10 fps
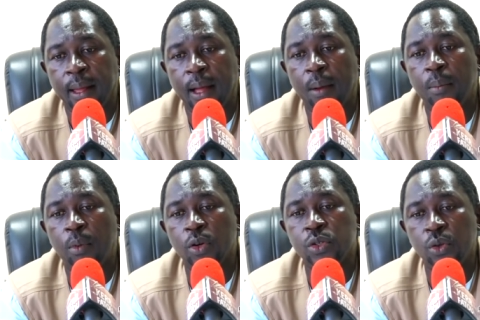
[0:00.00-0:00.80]

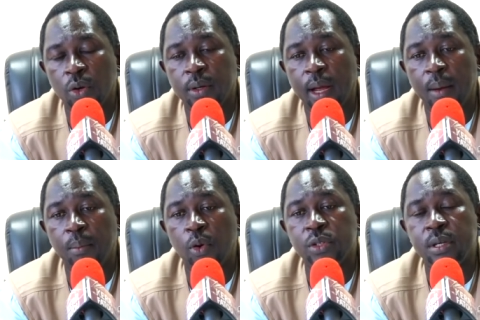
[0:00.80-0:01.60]
must not and
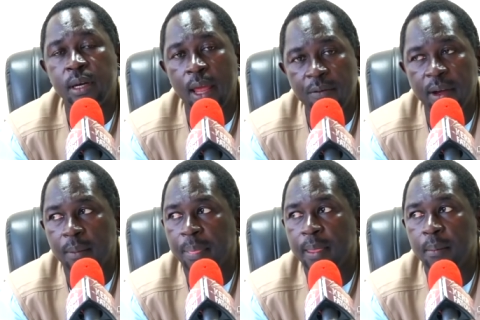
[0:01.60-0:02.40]
must never
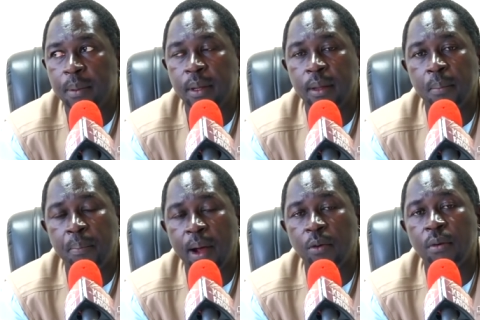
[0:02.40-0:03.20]
be
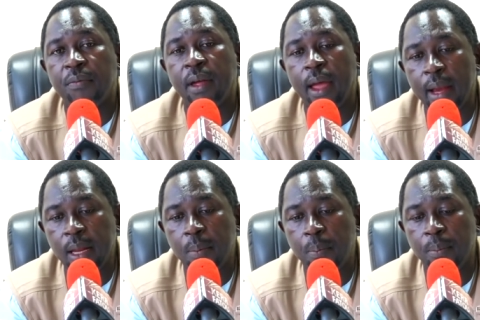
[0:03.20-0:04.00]
part of
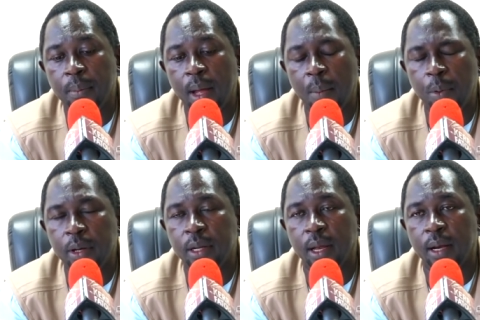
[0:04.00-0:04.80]
any
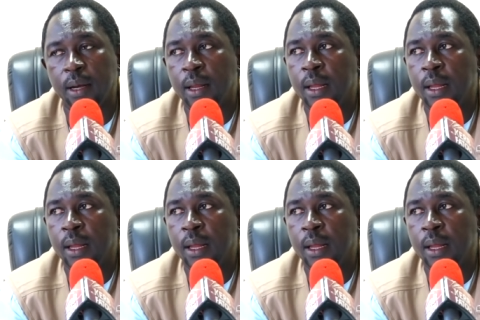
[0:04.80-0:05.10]
political